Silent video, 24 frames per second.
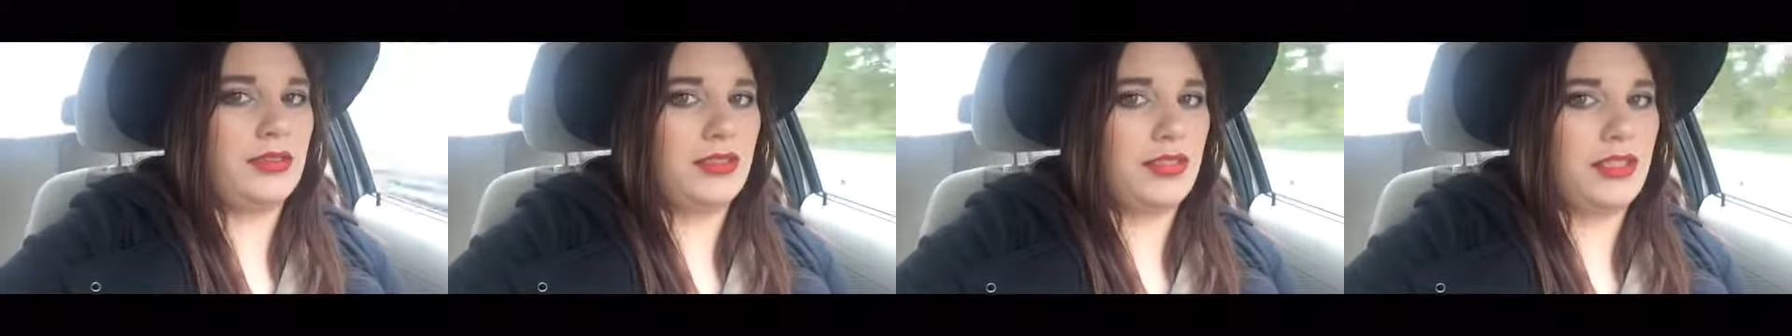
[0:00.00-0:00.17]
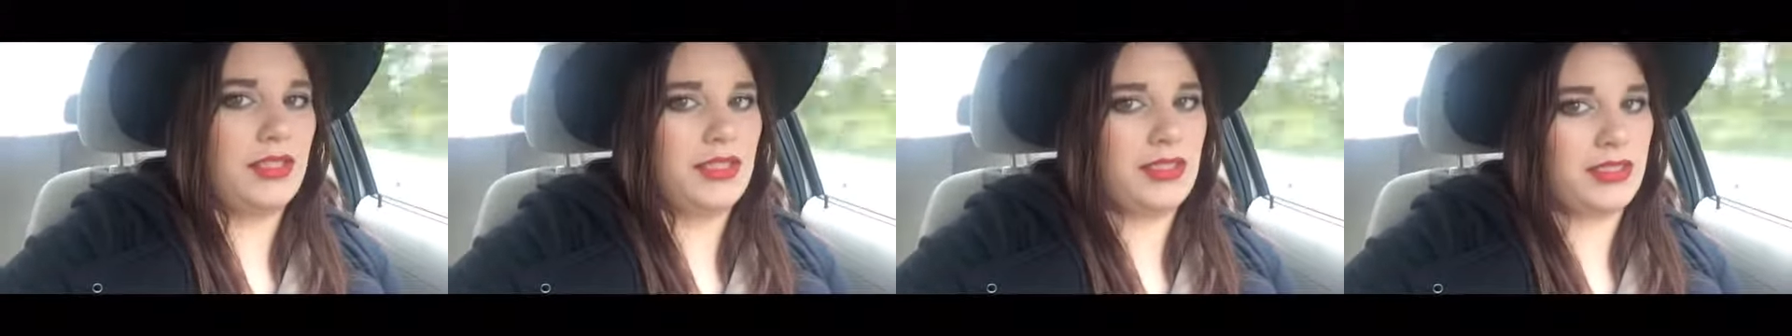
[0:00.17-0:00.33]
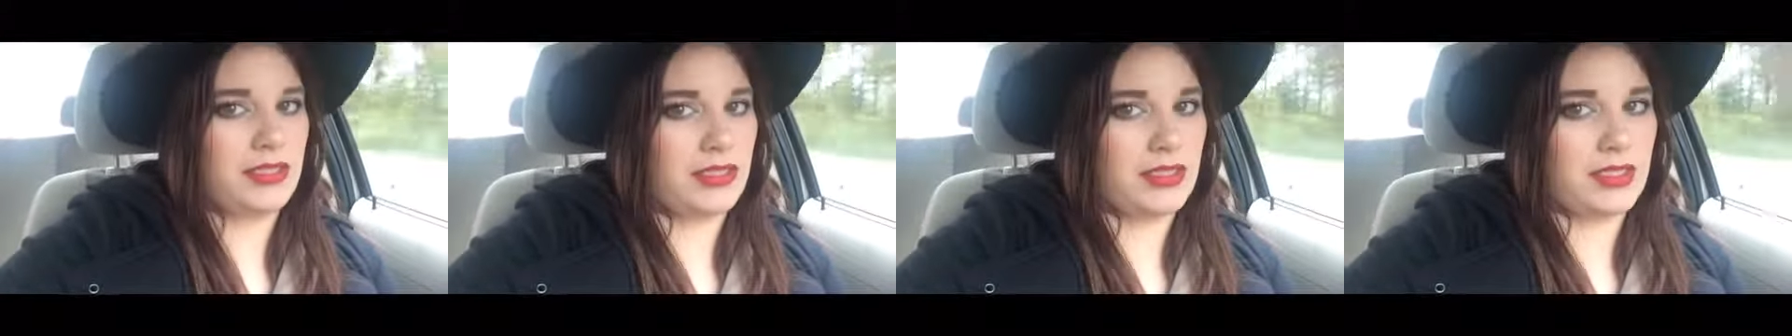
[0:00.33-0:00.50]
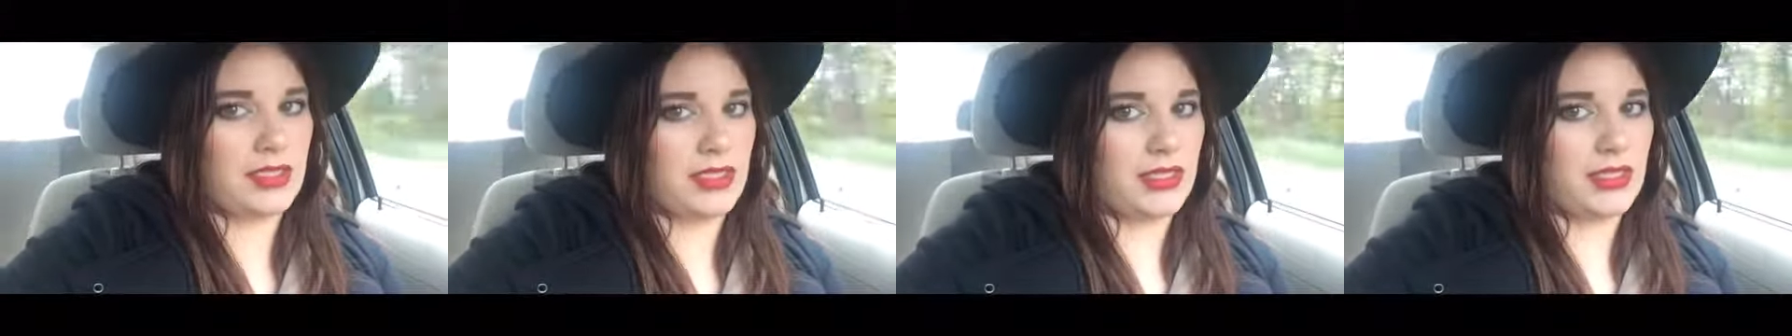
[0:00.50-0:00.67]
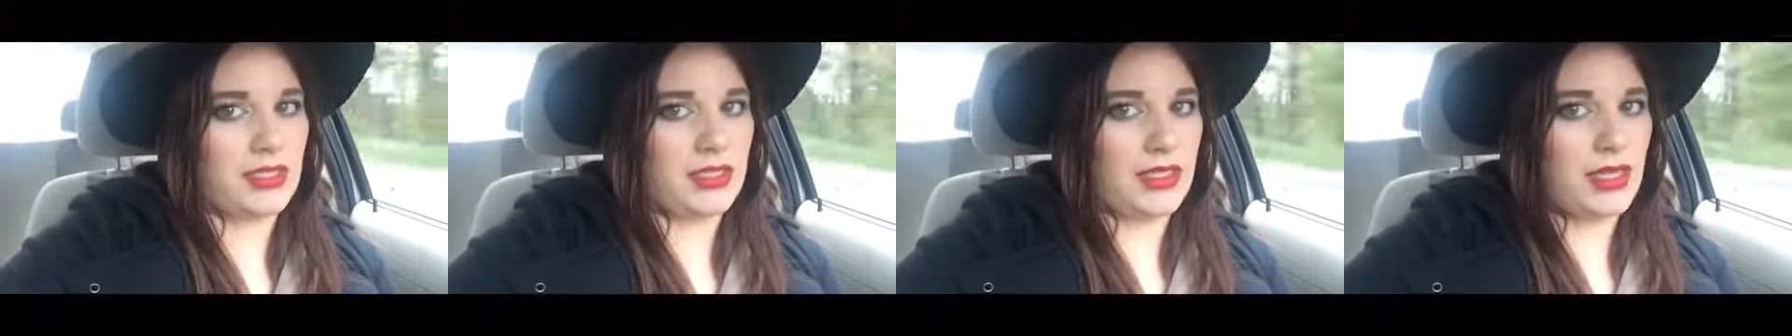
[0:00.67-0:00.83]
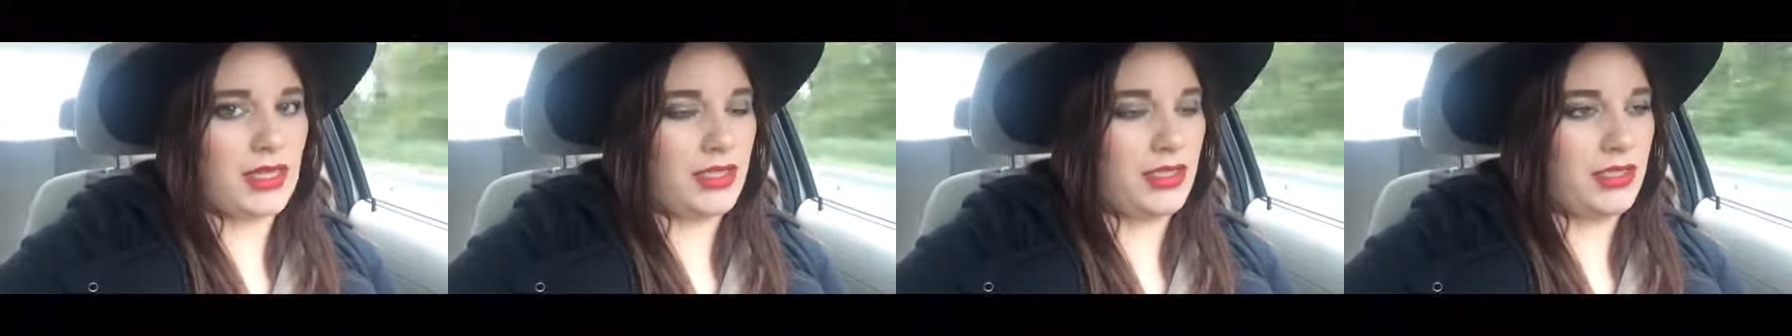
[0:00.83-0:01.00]
he doesn't
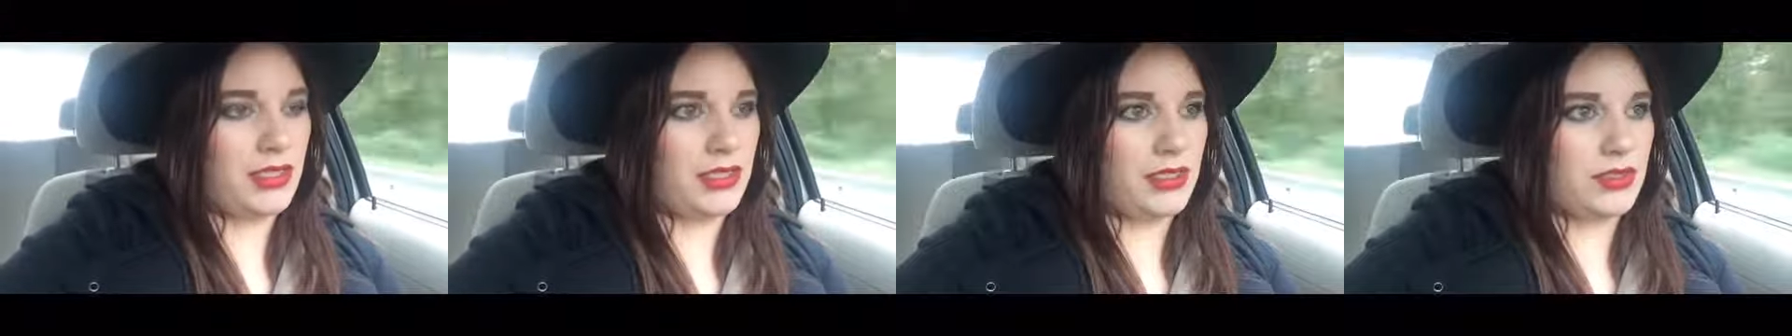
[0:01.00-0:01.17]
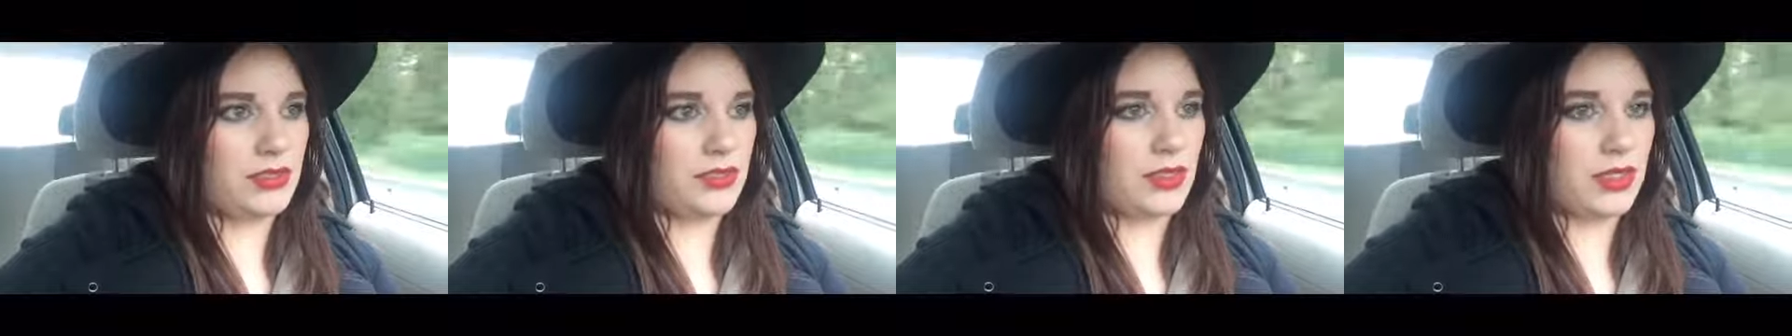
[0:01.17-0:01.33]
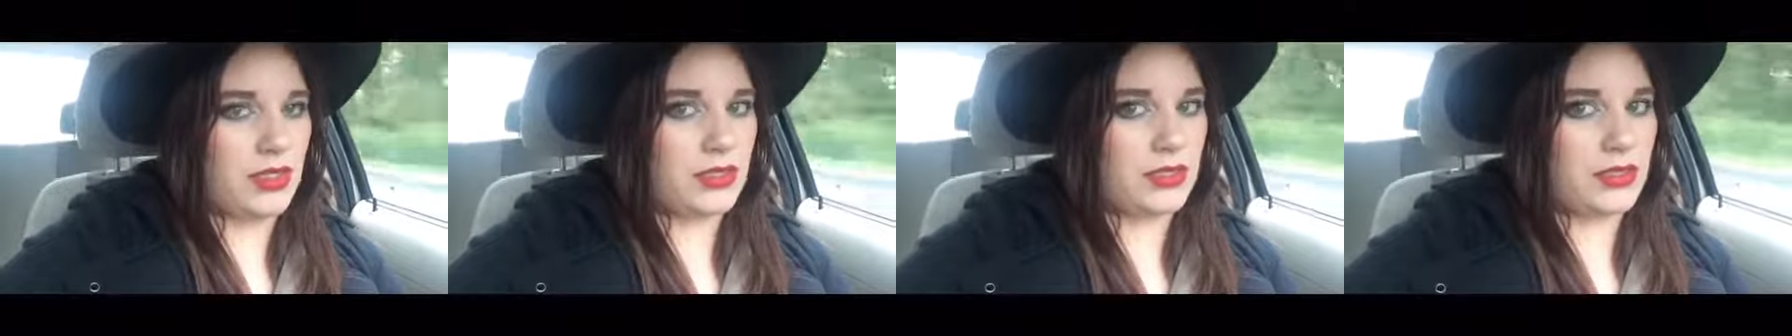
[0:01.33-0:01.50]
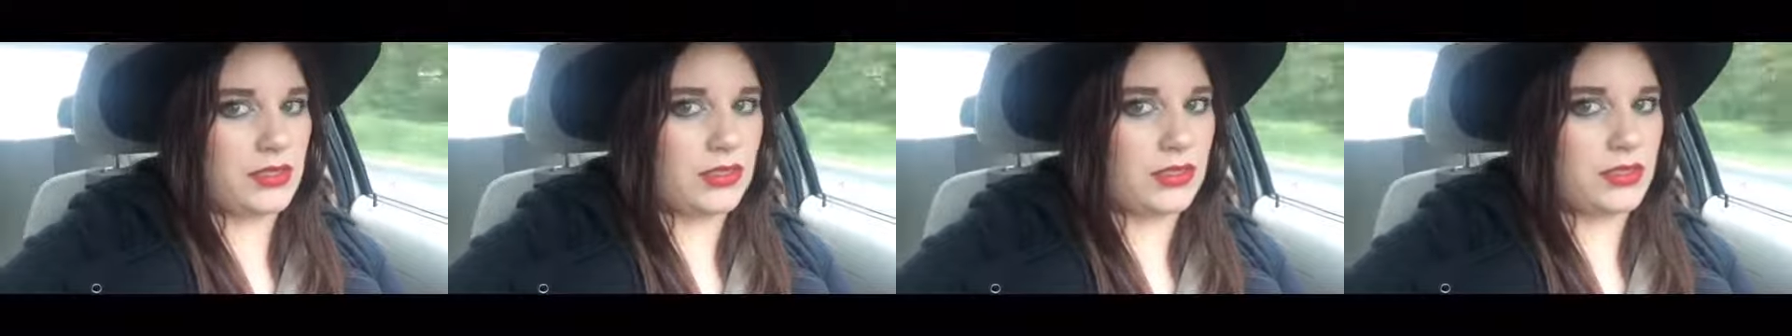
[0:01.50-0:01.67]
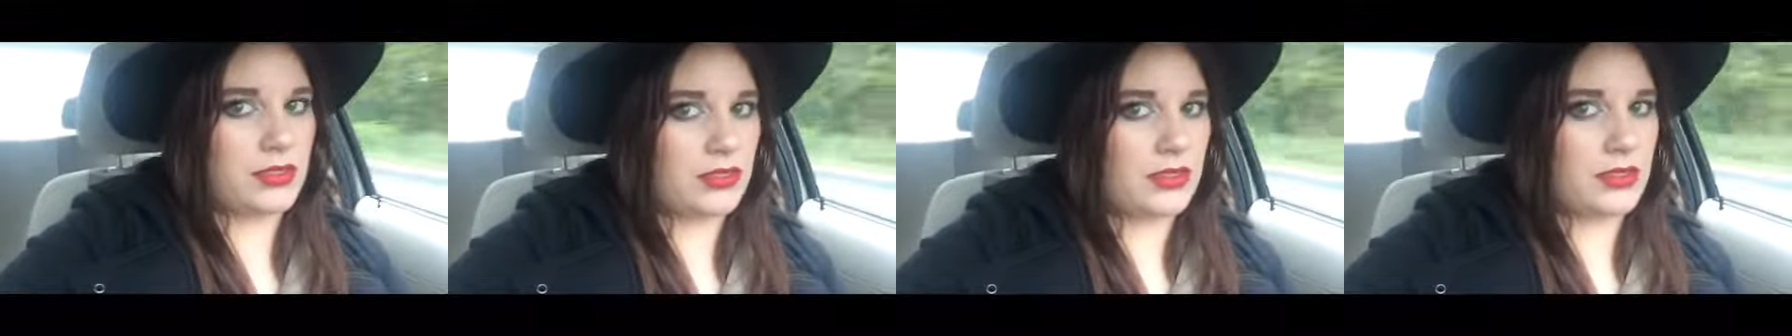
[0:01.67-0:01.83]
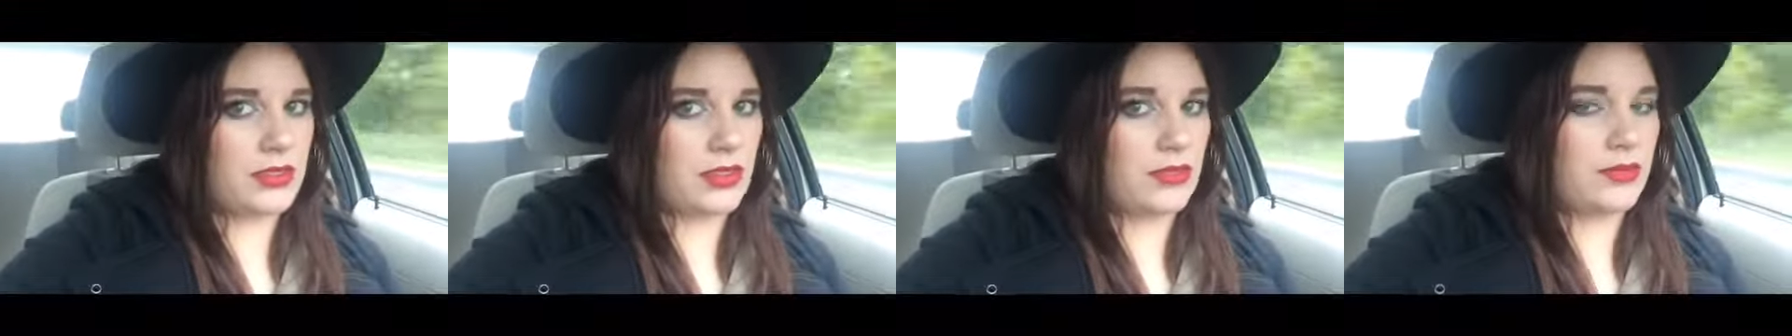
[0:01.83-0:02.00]
need that, he needs rest
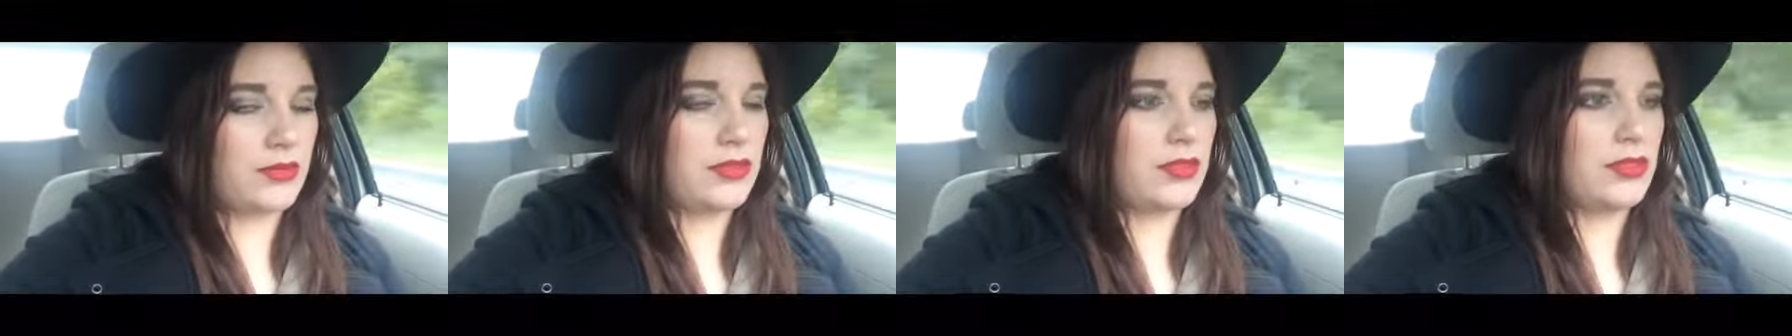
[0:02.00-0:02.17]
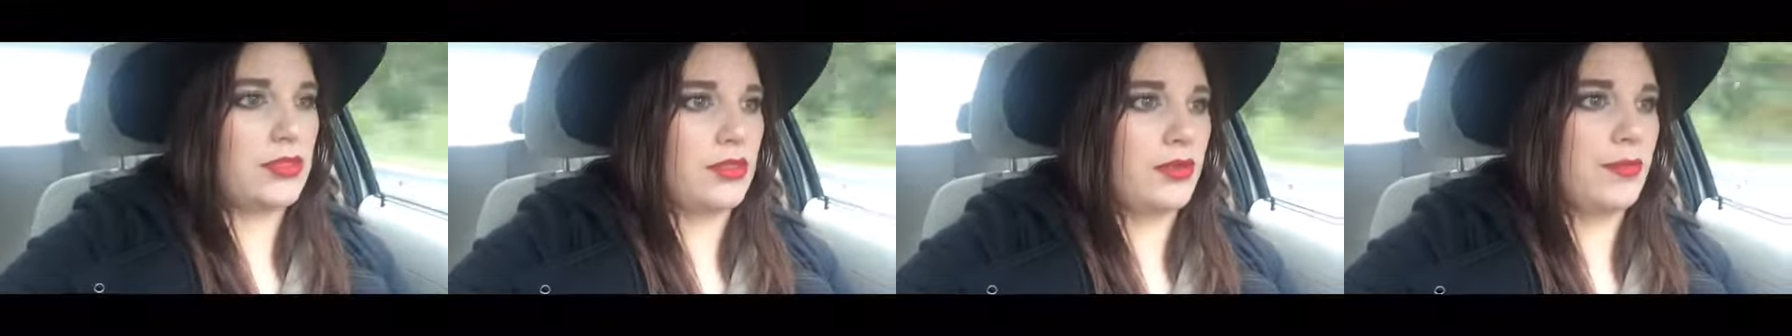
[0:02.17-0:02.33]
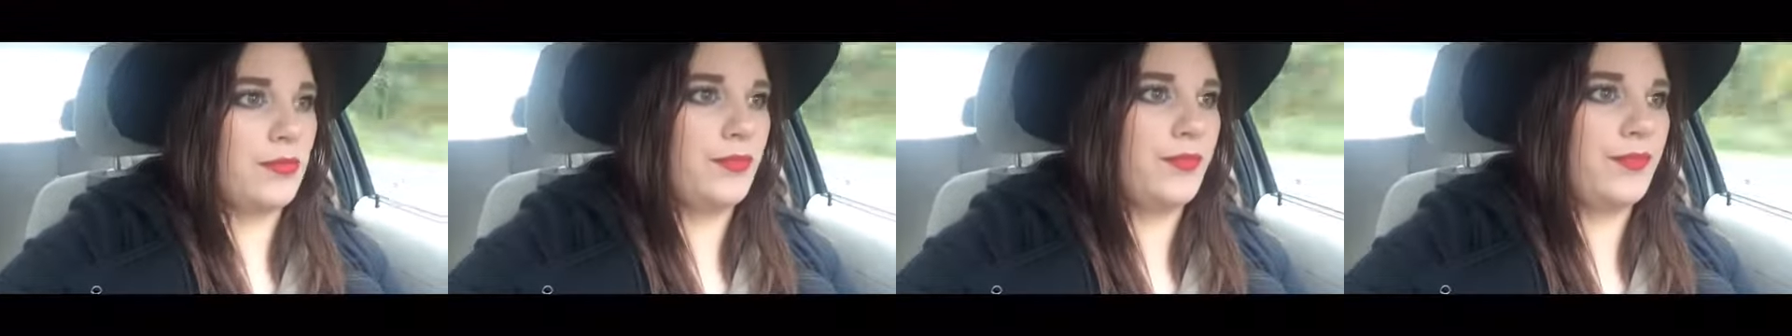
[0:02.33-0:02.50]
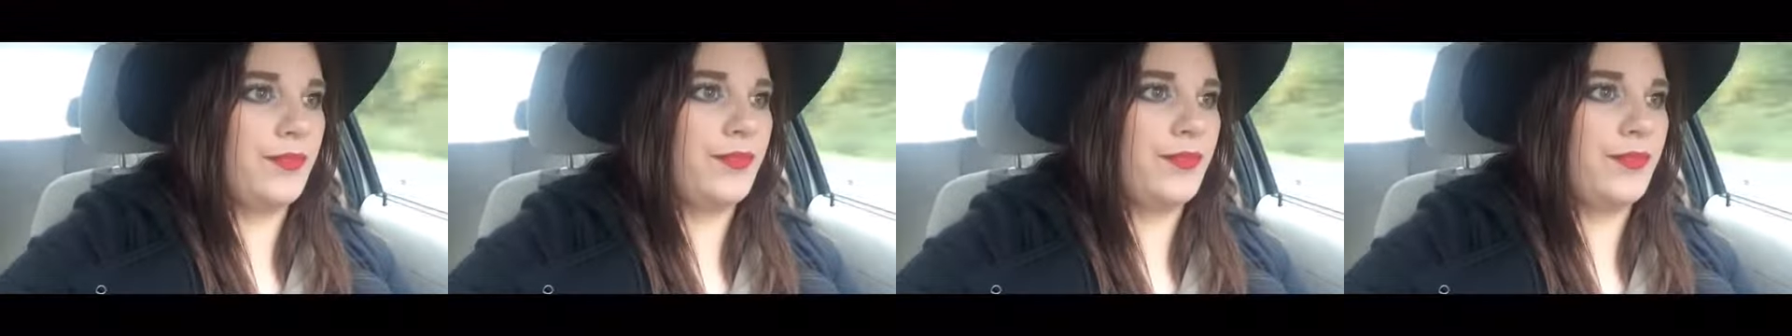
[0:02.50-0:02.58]
and stuff, so,